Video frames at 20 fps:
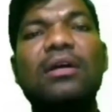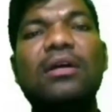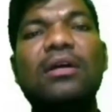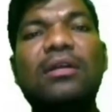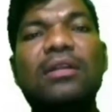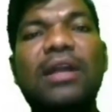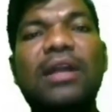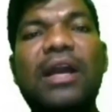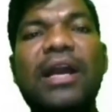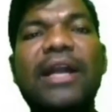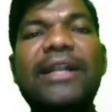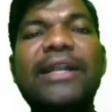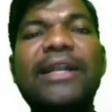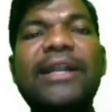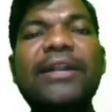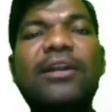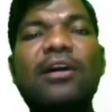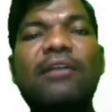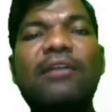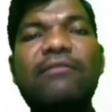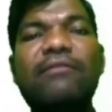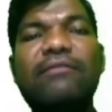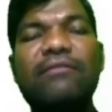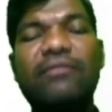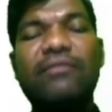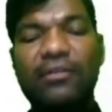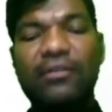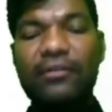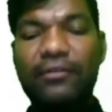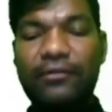The content of
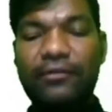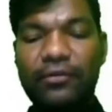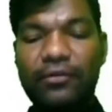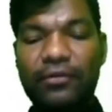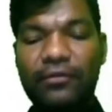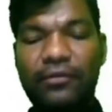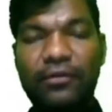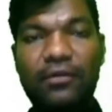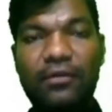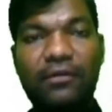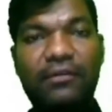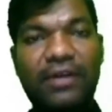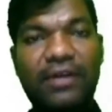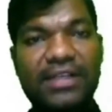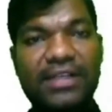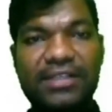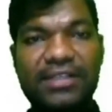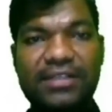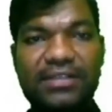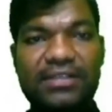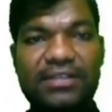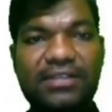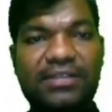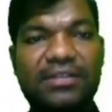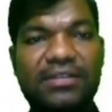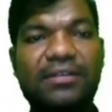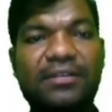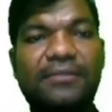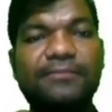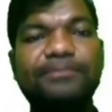fruitful
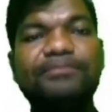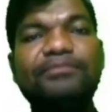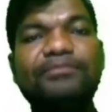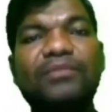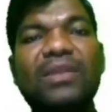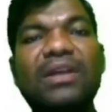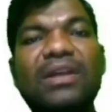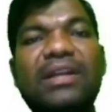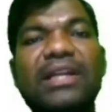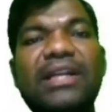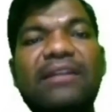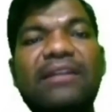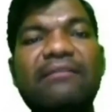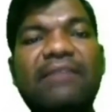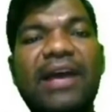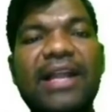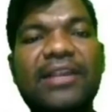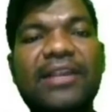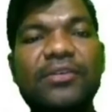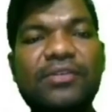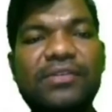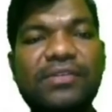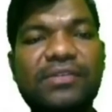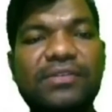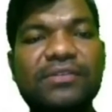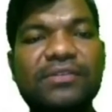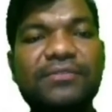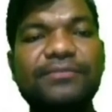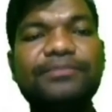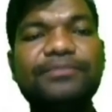functions: return
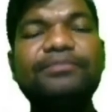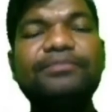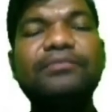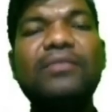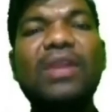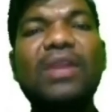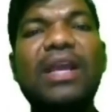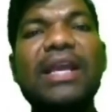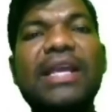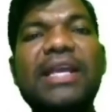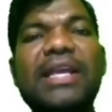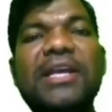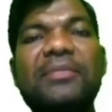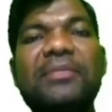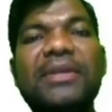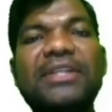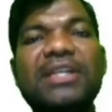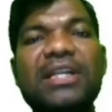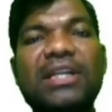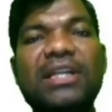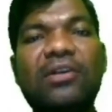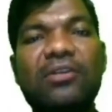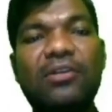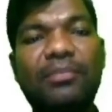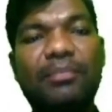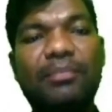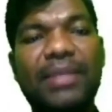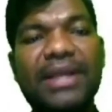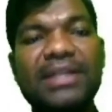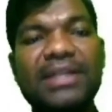values, incremental
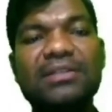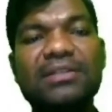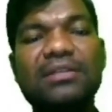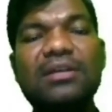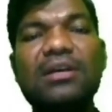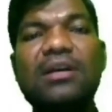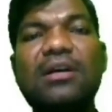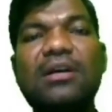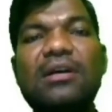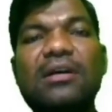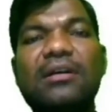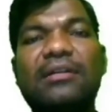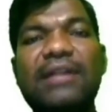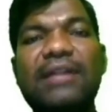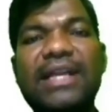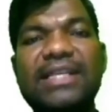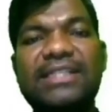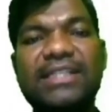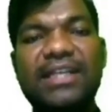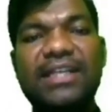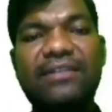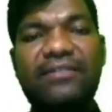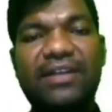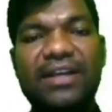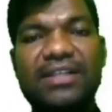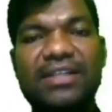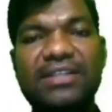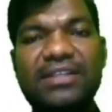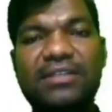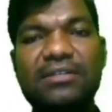development, nested
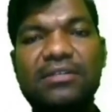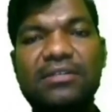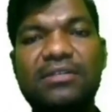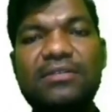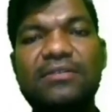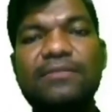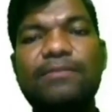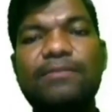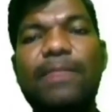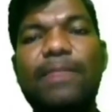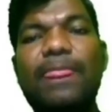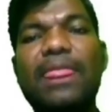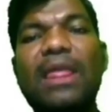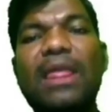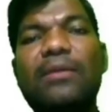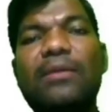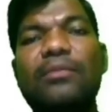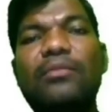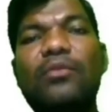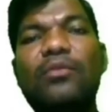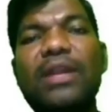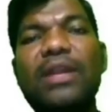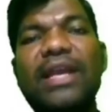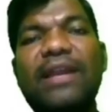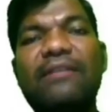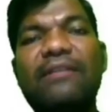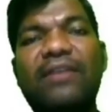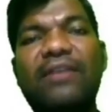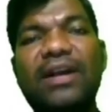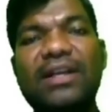functions,
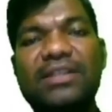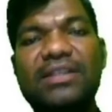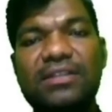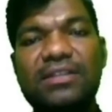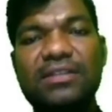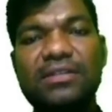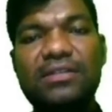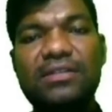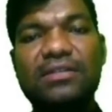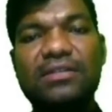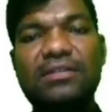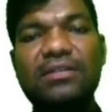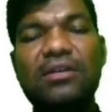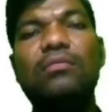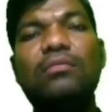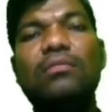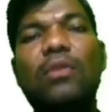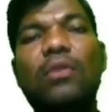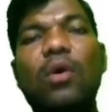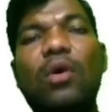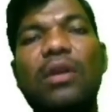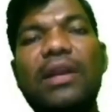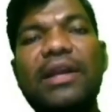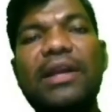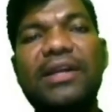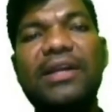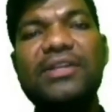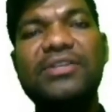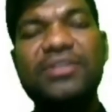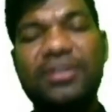boolean functions, more
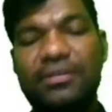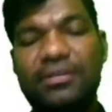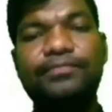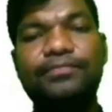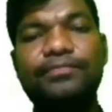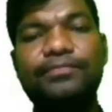recursion,